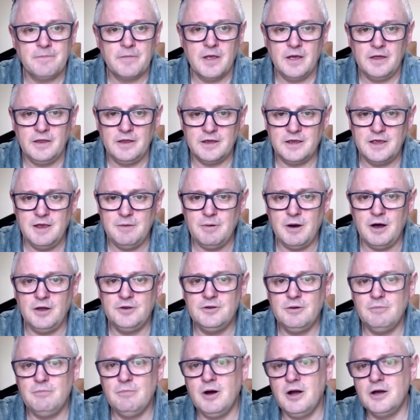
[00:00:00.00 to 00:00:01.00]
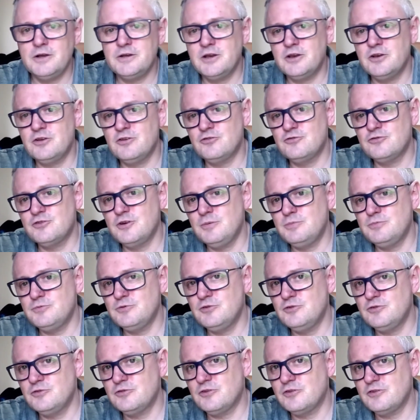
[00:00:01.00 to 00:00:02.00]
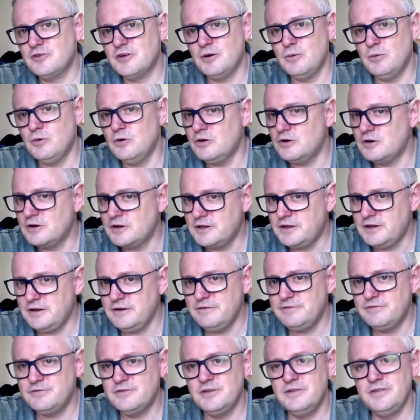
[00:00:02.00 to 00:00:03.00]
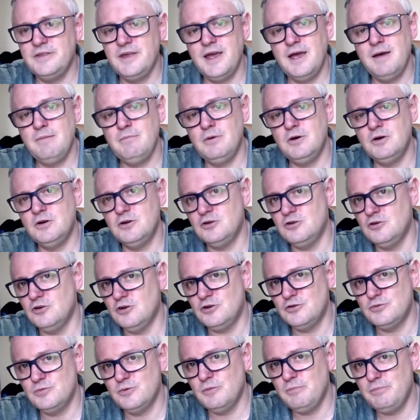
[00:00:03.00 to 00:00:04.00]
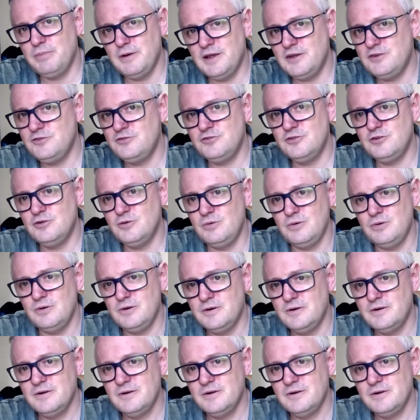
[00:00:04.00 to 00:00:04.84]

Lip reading: They keep undermining the scriptures to say, well, give to them and God will bless you.